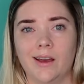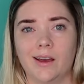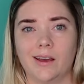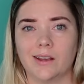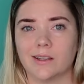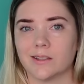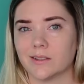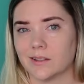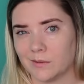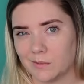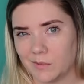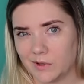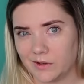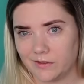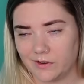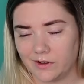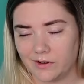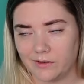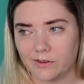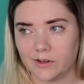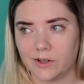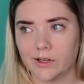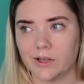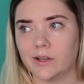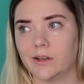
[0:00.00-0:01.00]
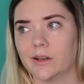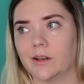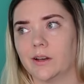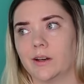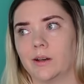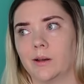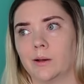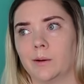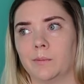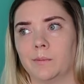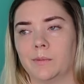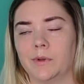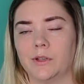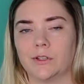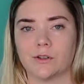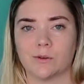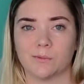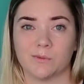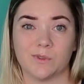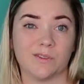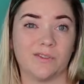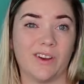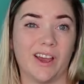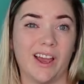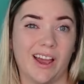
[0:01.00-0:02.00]
It's not my favorite um, in
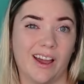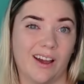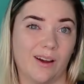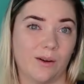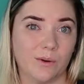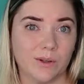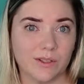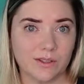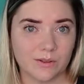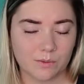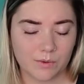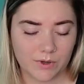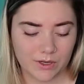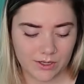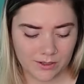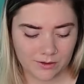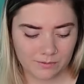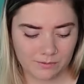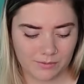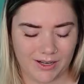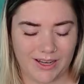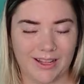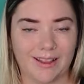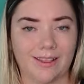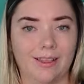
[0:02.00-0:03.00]
terms of how it's written, but I